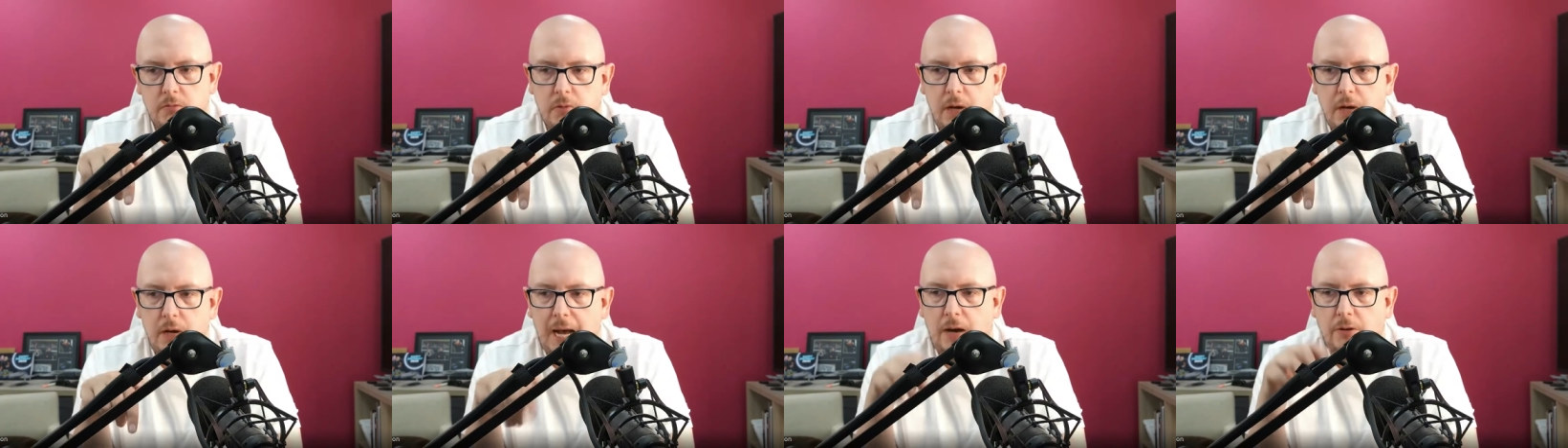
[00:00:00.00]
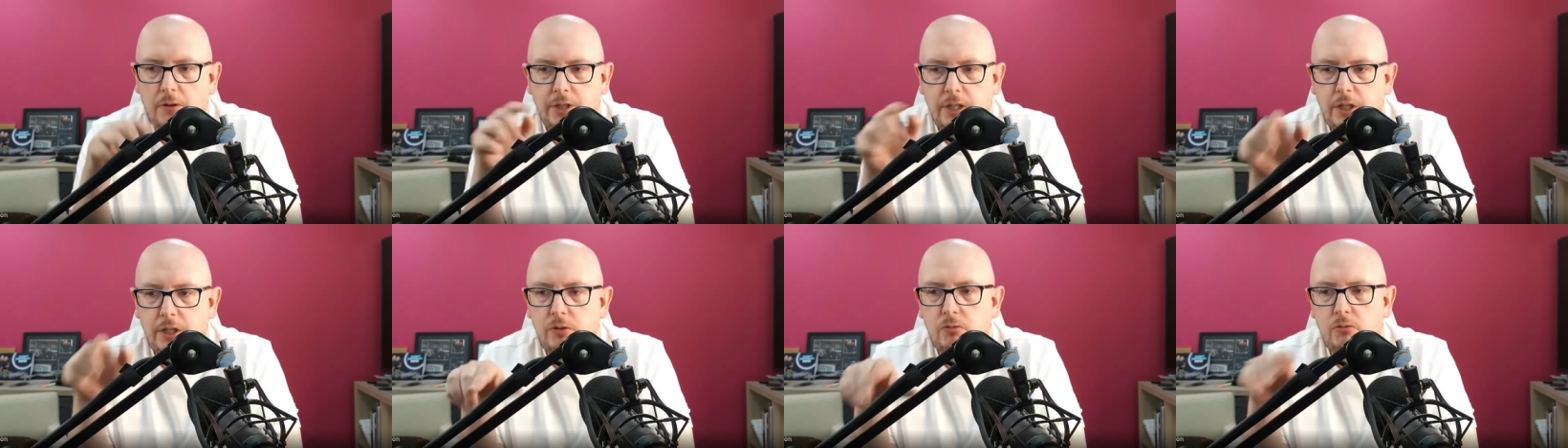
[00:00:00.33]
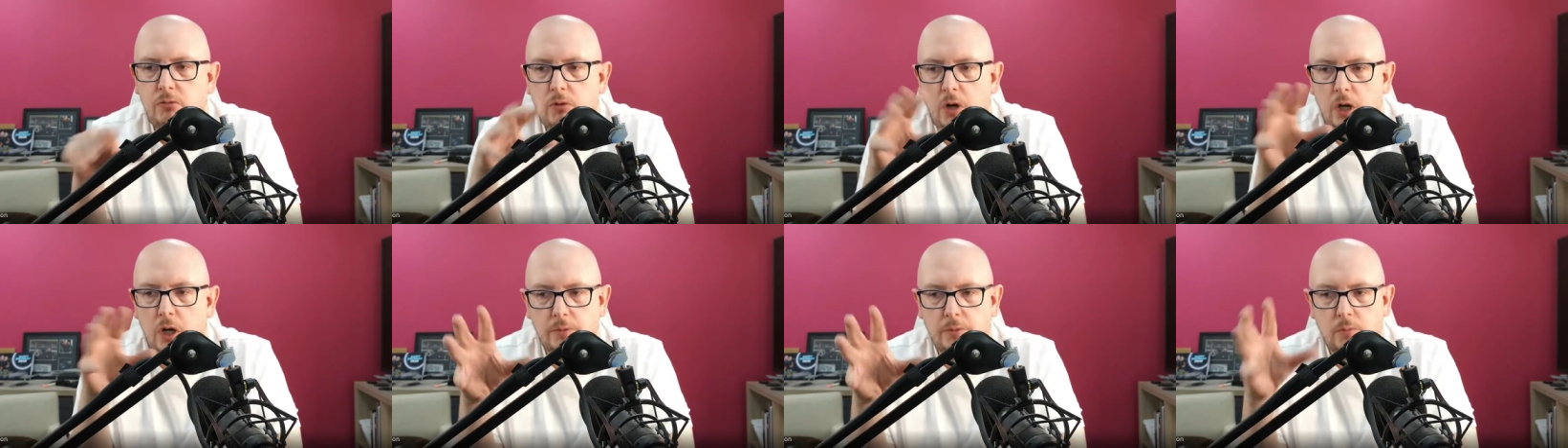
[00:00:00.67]
How do you
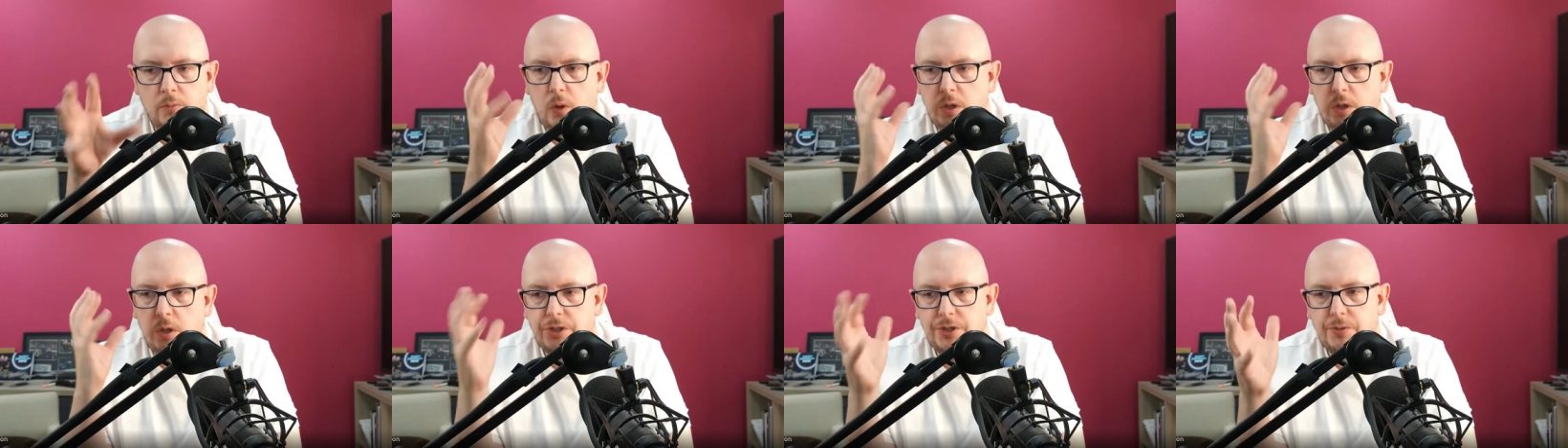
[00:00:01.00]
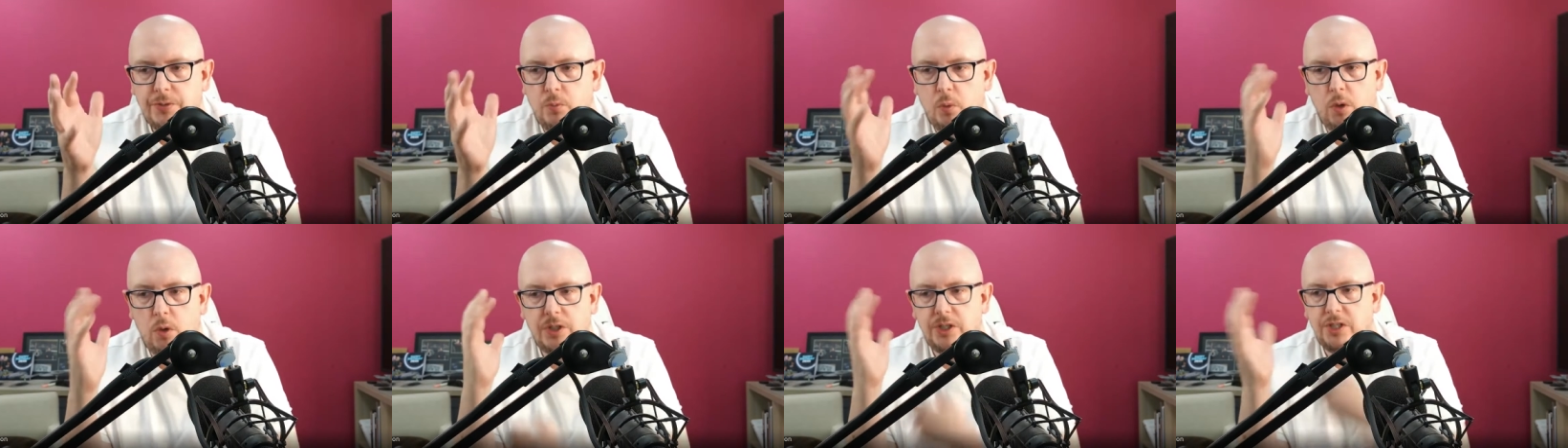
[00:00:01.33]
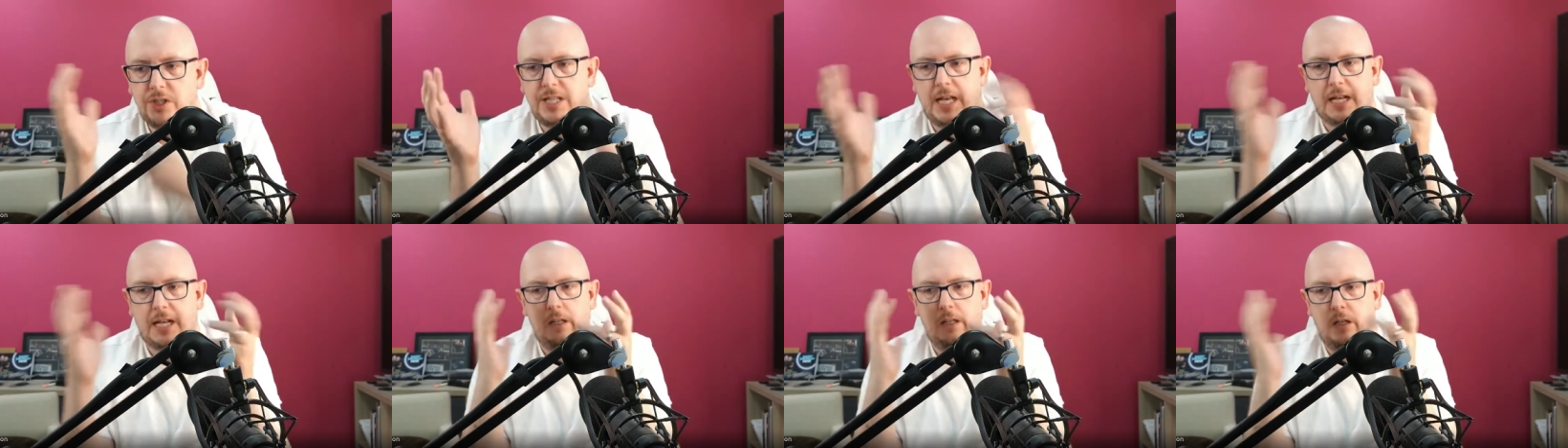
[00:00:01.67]
run? What's, what does
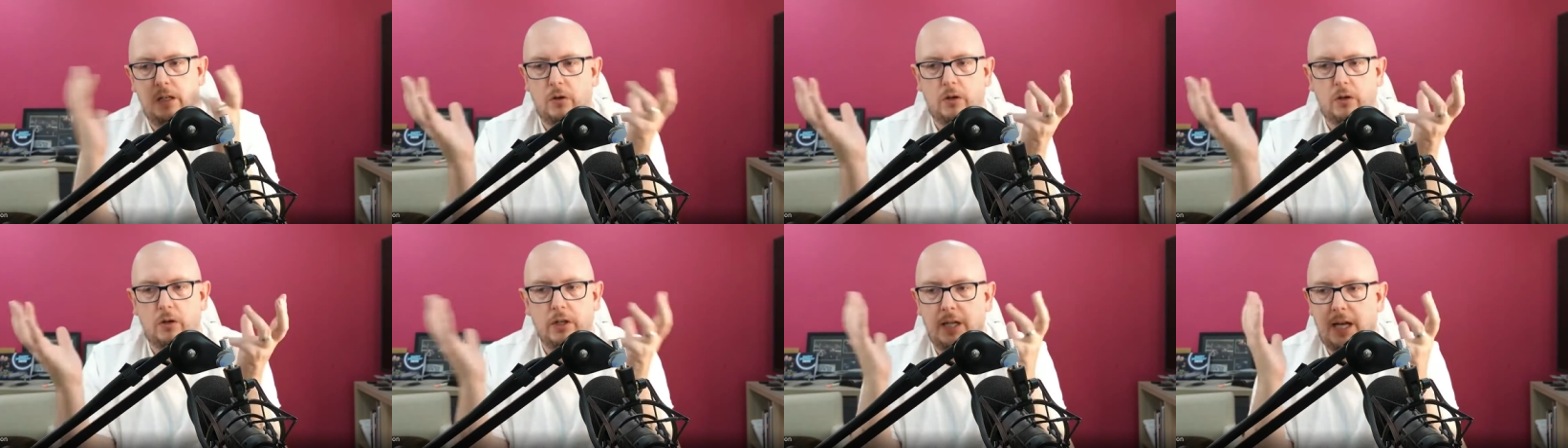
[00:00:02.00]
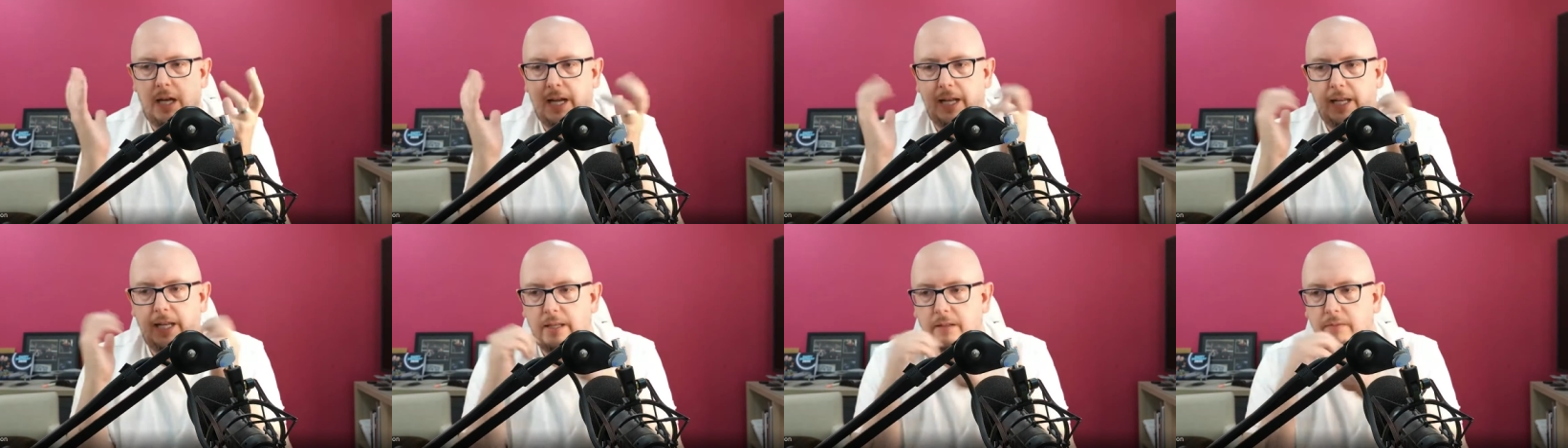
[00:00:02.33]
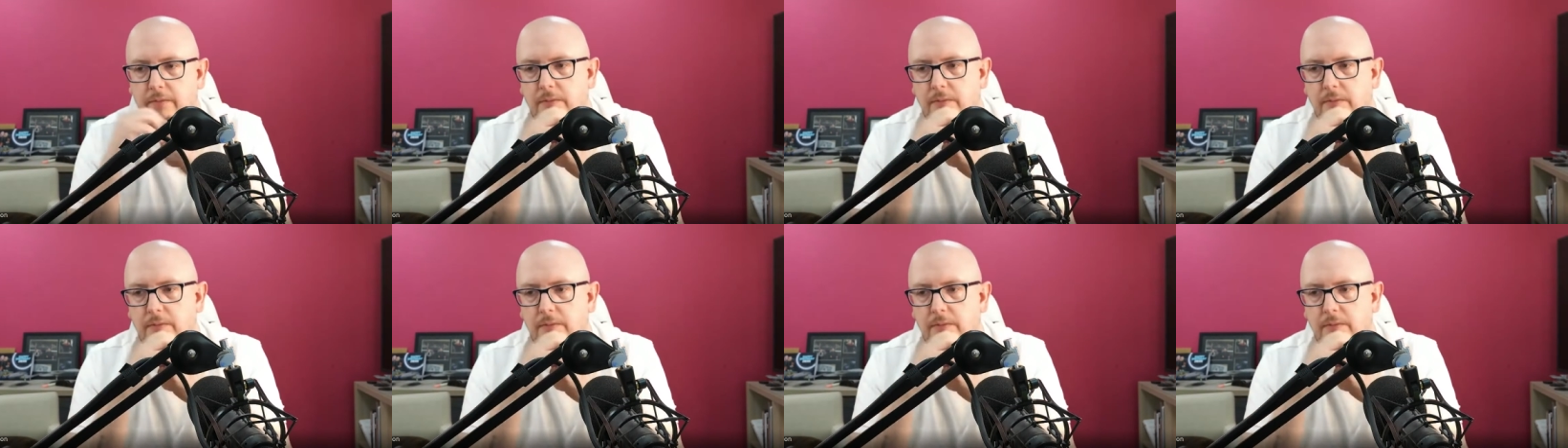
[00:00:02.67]
that look like?